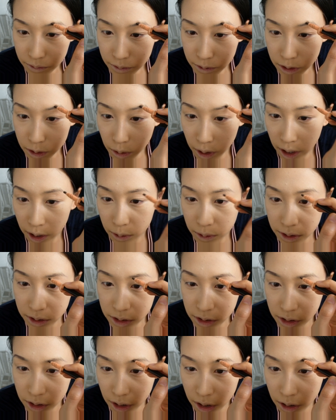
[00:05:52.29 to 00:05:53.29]
So I always
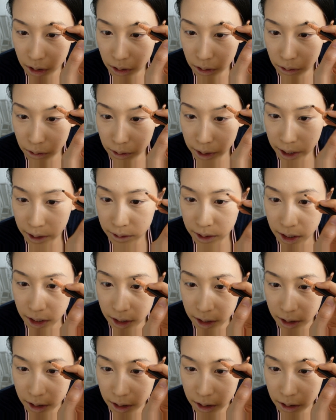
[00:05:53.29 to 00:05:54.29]
start around
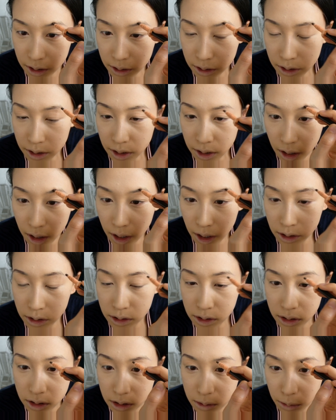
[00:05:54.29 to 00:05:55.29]
here and
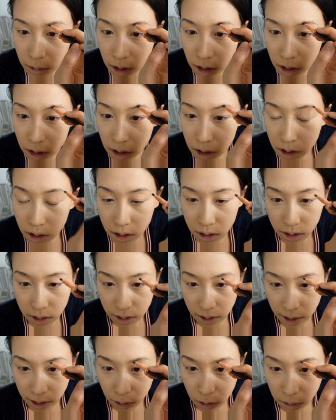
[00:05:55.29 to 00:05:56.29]
small
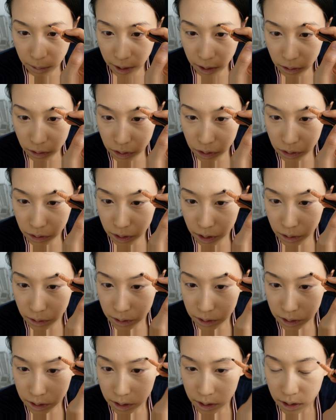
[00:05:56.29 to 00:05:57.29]
incremental
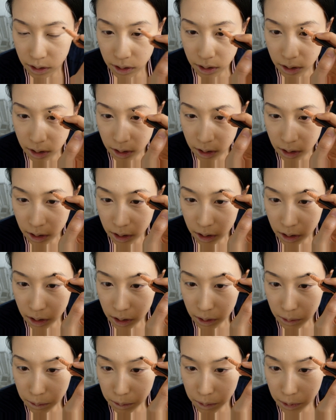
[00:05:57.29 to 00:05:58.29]
strokes.
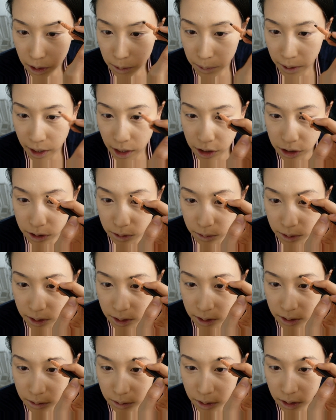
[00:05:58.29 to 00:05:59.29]
Be patient with
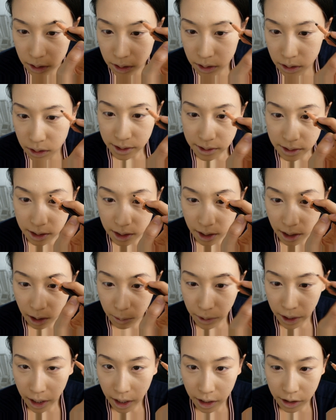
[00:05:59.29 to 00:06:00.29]
this one. And see how
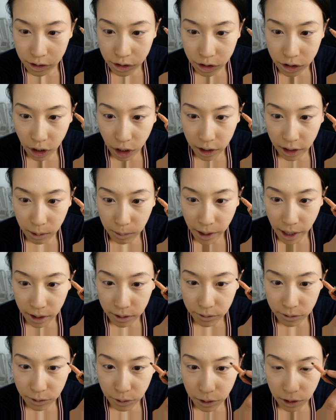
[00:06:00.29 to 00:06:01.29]
my eyes are darting back
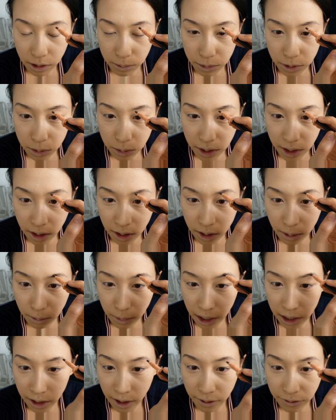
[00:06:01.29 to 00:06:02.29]
and forth between
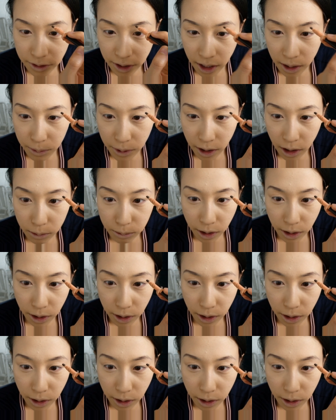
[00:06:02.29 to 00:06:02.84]
my left eyebrow and